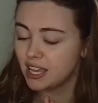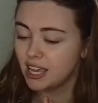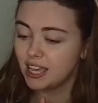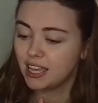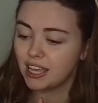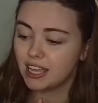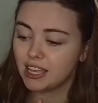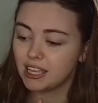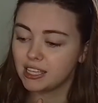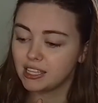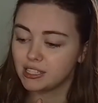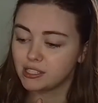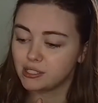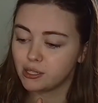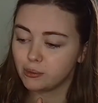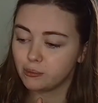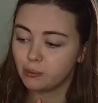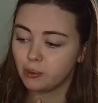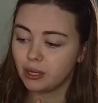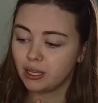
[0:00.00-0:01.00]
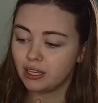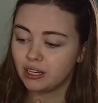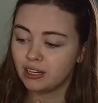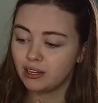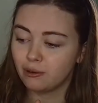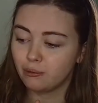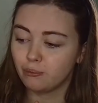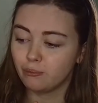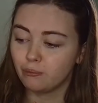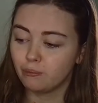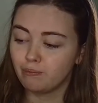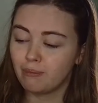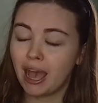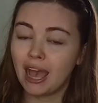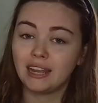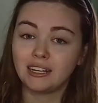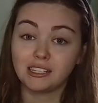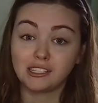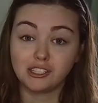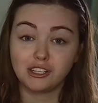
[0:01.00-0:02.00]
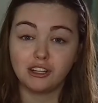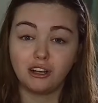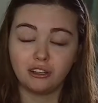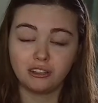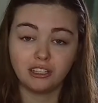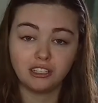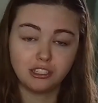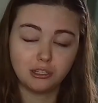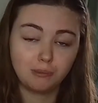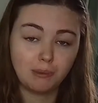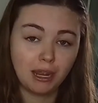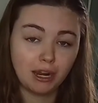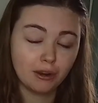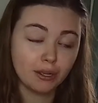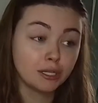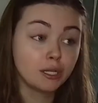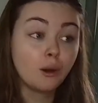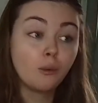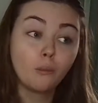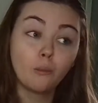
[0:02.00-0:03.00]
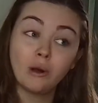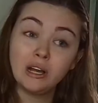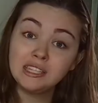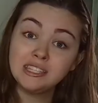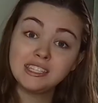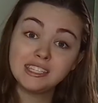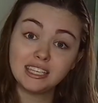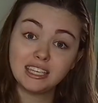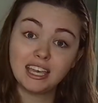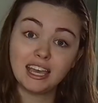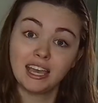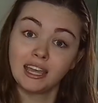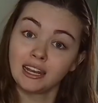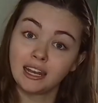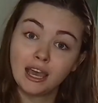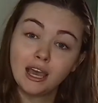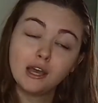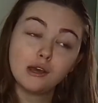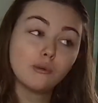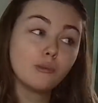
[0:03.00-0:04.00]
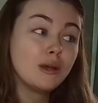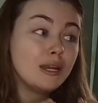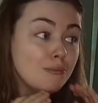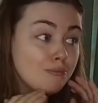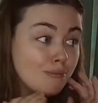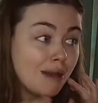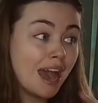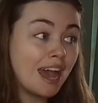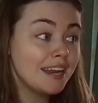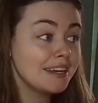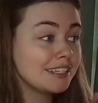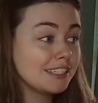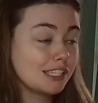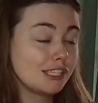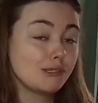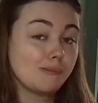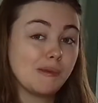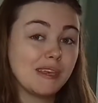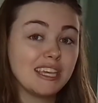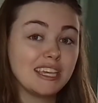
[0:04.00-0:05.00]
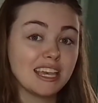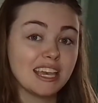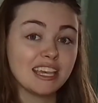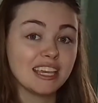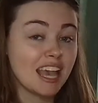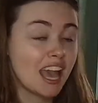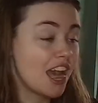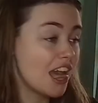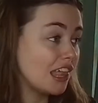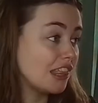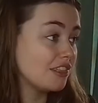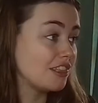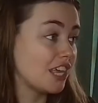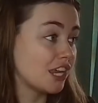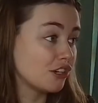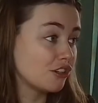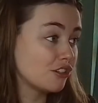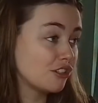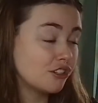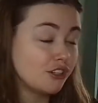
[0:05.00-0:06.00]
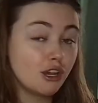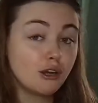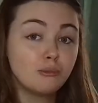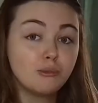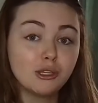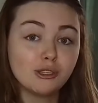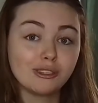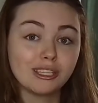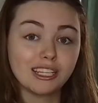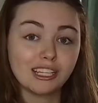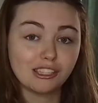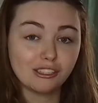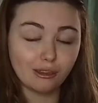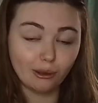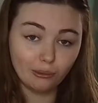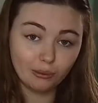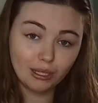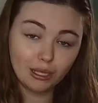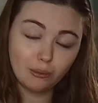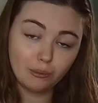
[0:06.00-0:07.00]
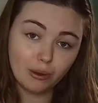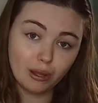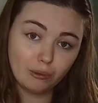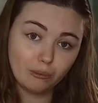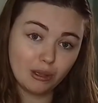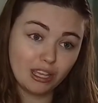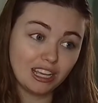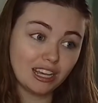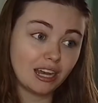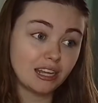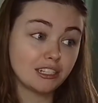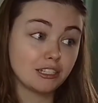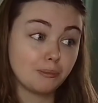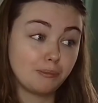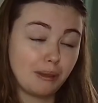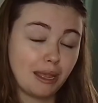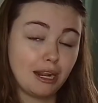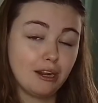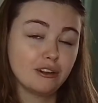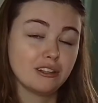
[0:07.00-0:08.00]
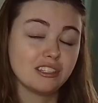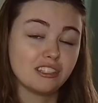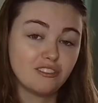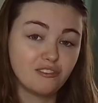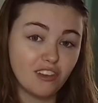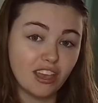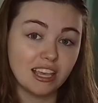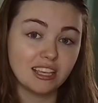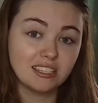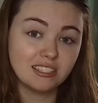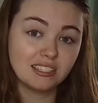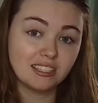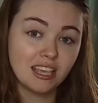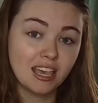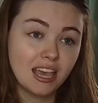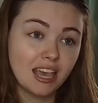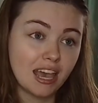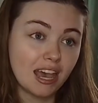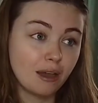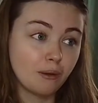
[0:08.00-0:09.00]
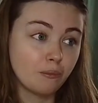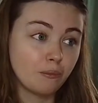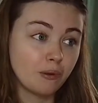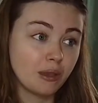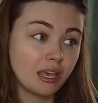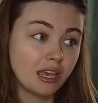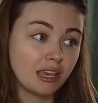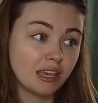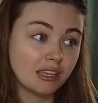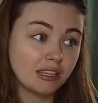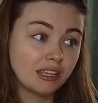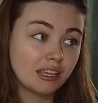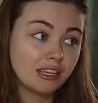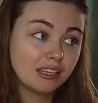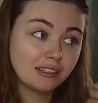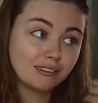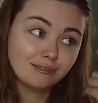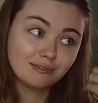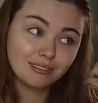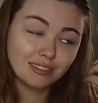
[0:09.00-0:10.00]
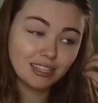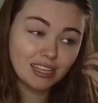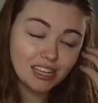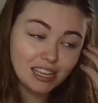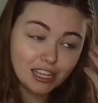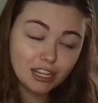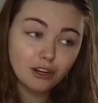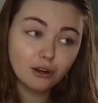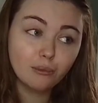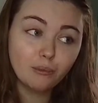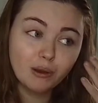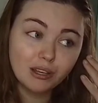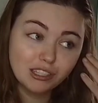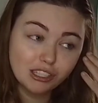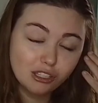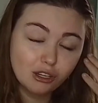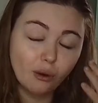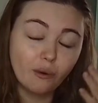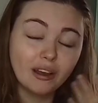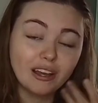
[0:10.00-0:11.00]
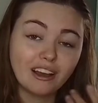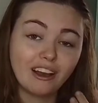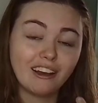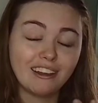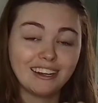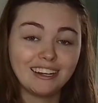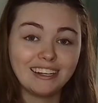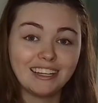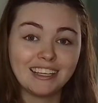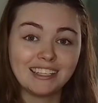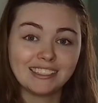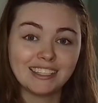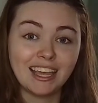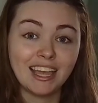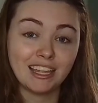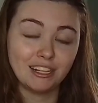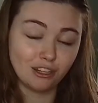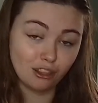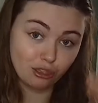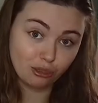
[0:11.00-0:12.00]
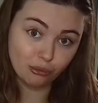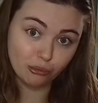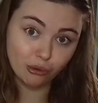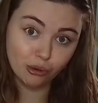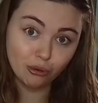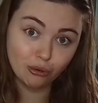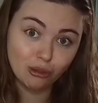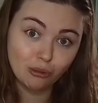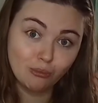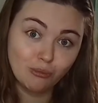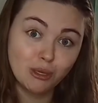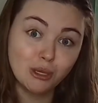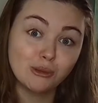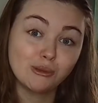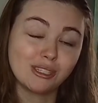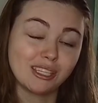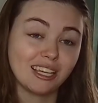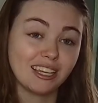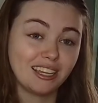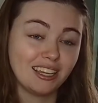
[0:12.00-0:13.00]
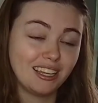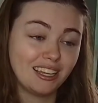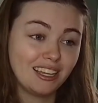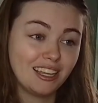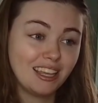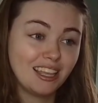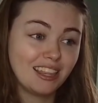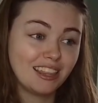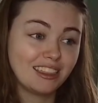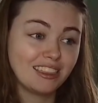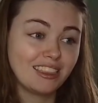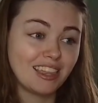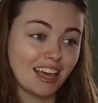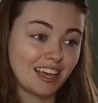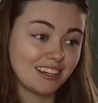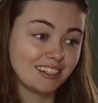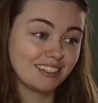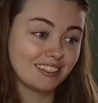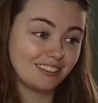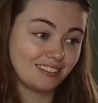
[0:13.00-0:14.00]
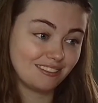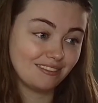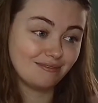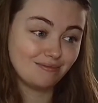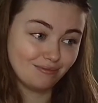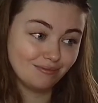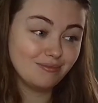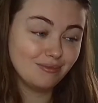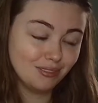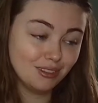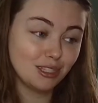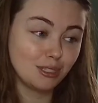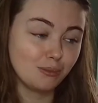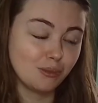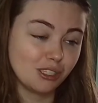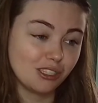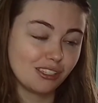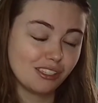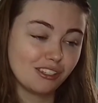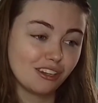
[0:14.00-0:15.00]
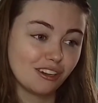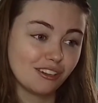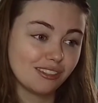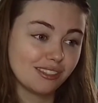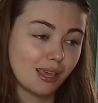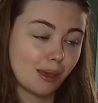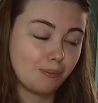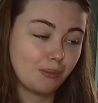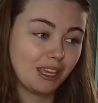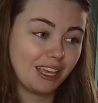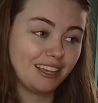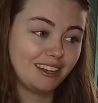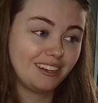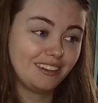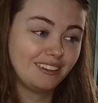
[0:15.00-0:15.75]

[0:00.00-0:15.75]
is when Matt is talking to Perrin. Once again, when Matt is speaking, there's no music. It's only when we cut to Perrin's face and we hear what's going on in his head through the music that the music starts up again.